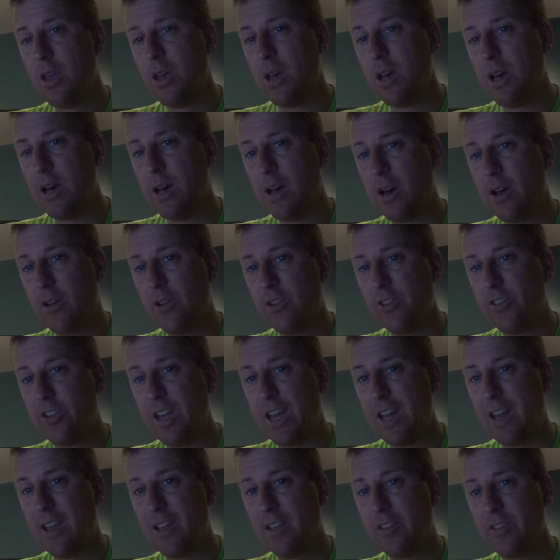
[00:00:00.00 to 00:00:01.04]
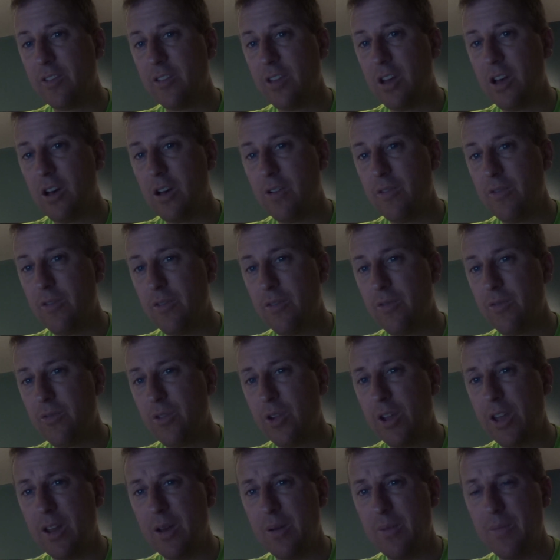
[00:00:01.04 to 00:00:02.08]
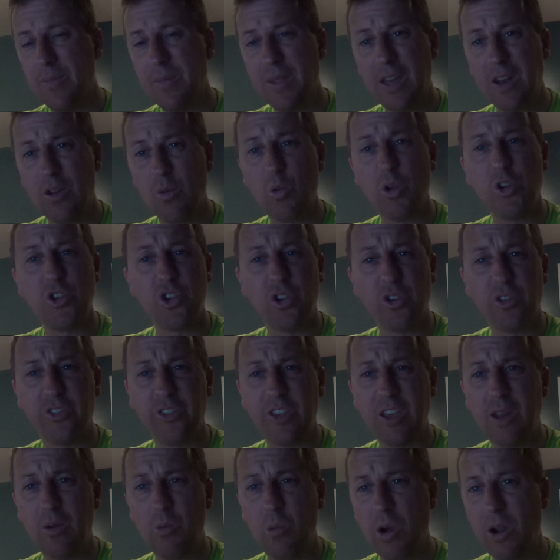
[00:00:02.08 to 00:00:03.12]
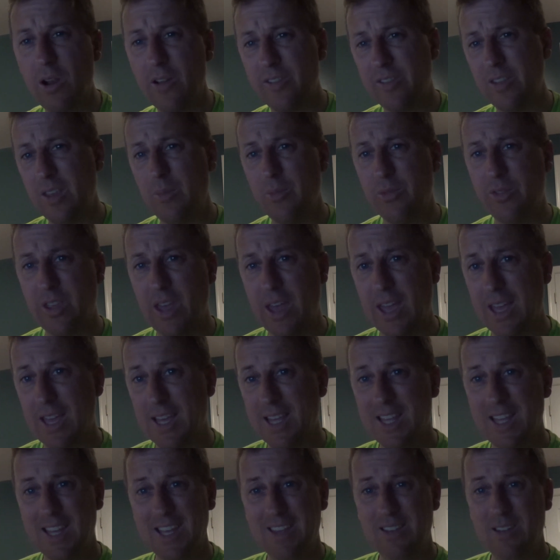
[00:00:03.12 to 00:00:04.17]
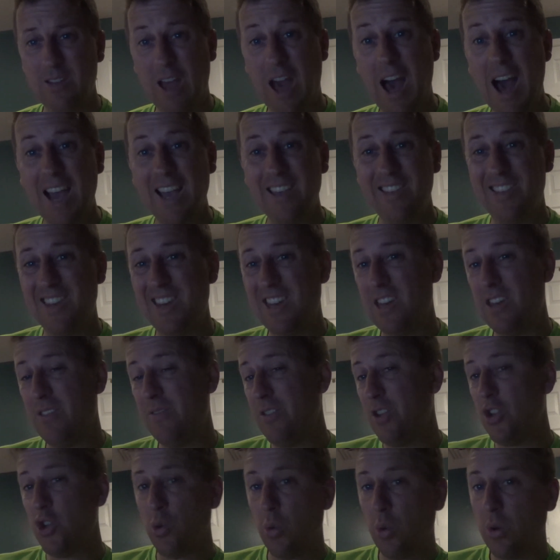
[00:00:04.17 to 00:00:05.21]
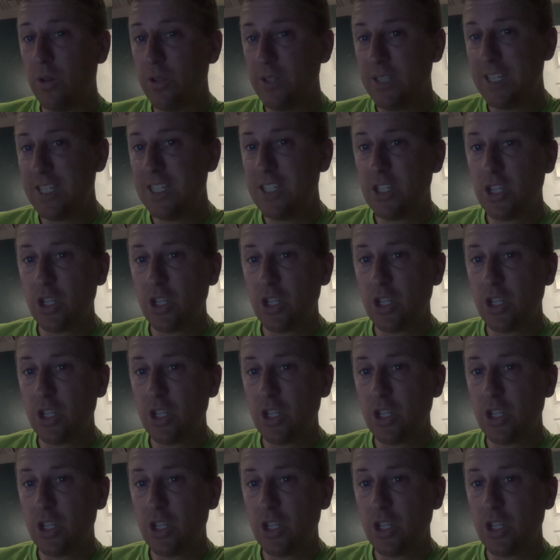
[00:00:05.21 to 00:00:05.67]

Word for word: uh, understandings of freedom and original sin, where it seems like I, as an individual, didn't